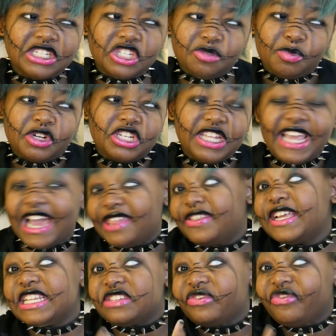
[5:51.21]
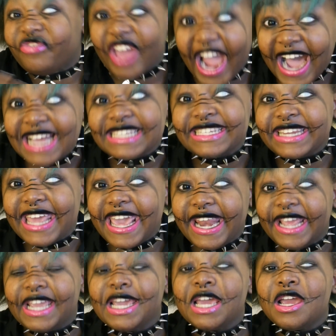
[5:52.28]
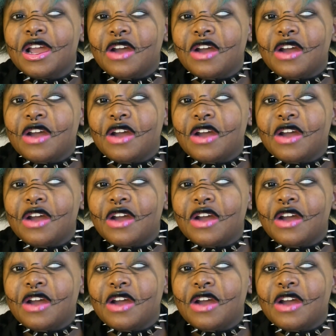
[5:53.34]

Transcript: Just personally, I think it's fascinating